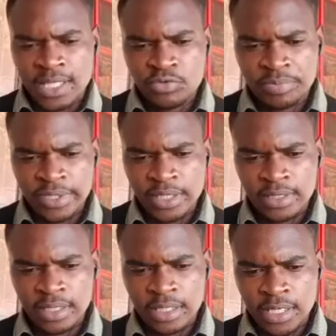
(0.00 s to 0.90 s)
you're bringing the
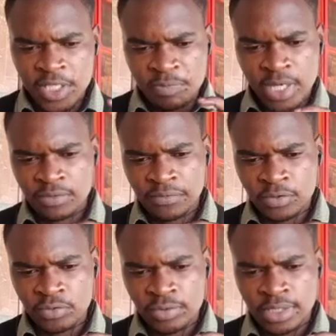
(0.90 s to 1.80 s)
another aspect of it.
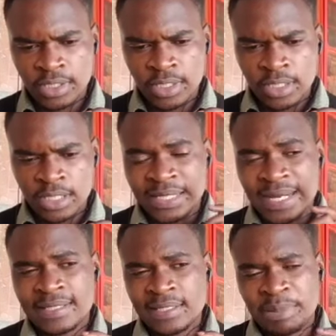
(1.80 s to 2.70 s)

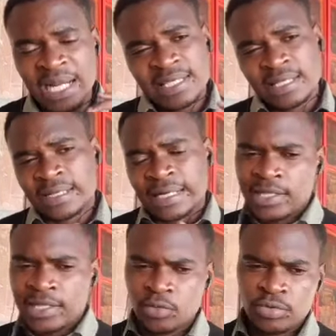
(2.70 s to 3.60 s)
Rights, balancing
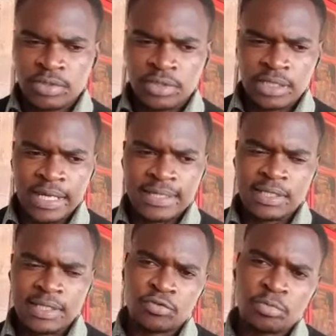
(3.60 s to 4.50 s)
rights. Rights
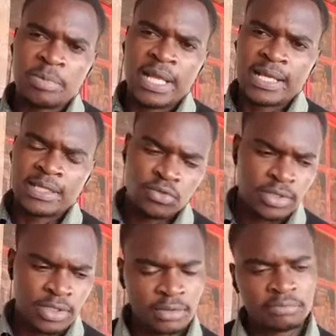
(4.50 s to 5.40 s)
have to be balanced.
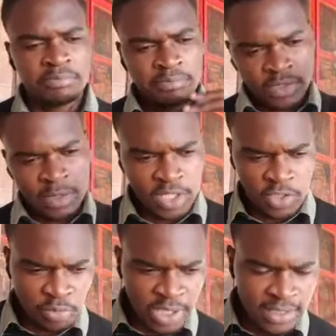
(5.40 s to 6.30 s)
Someone has
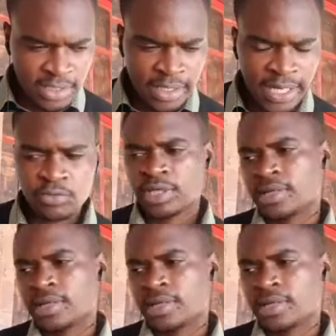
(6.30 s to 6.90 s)
to balance their rights.